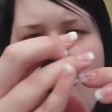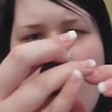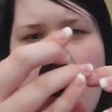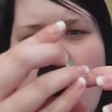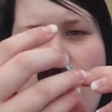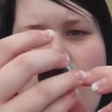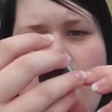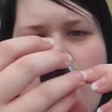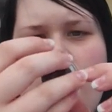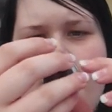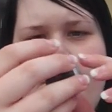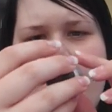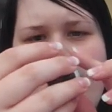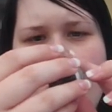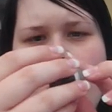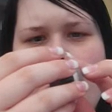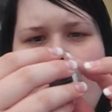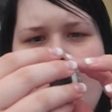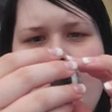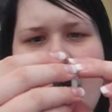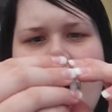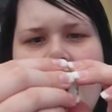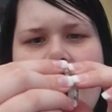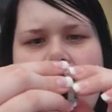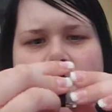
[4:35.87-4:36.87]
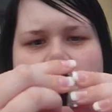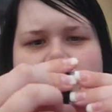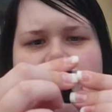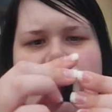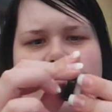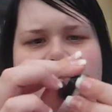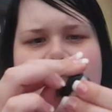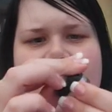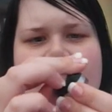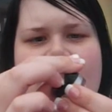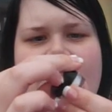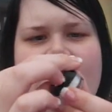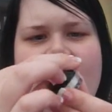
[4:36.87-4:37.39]
and I
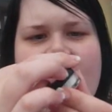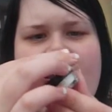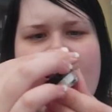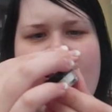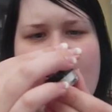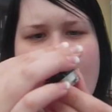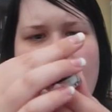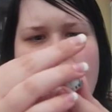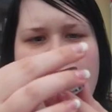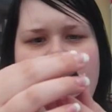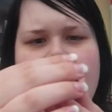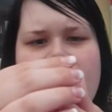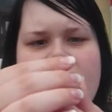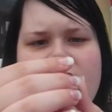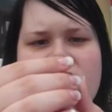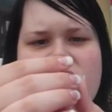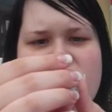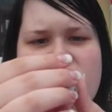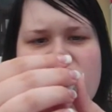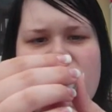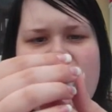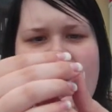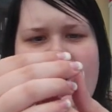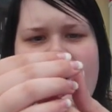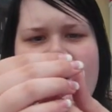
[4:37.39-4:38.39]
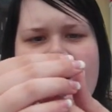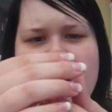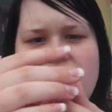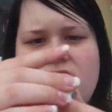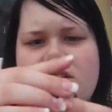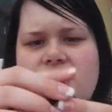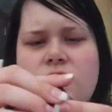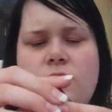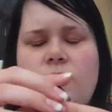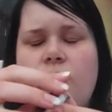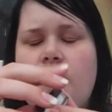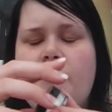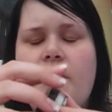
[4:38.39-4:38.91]
really, really love this shade.
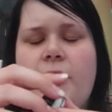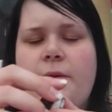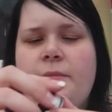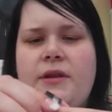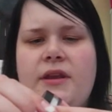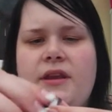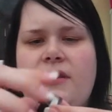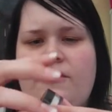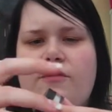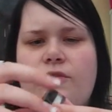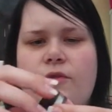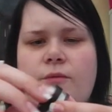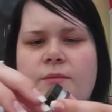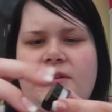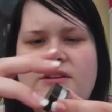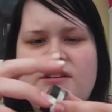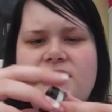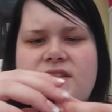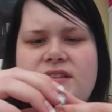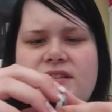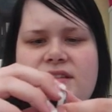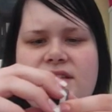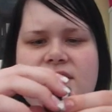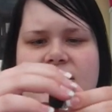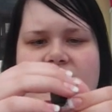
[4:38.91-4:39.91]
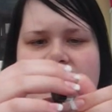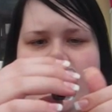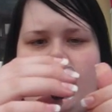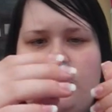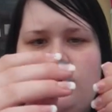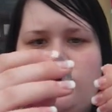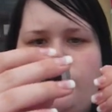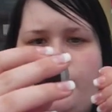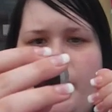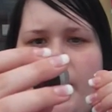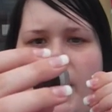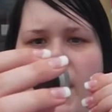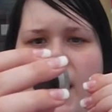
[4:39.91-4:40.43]
I don't know what I'm opening it for because it's
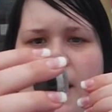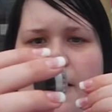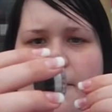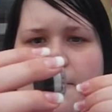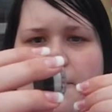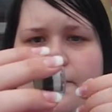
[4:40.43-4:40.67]
sealed, but